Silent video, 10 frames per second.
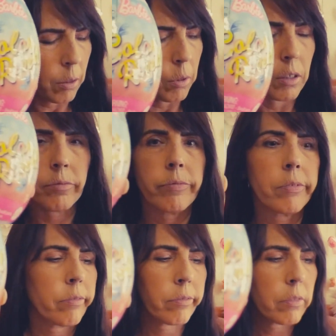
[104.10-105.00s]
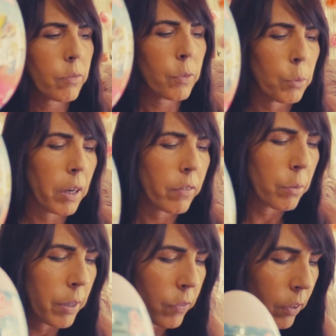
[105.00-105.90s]
one for whatever
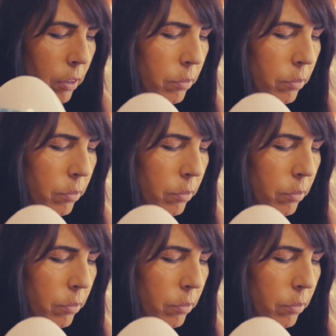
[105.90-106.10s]
reason.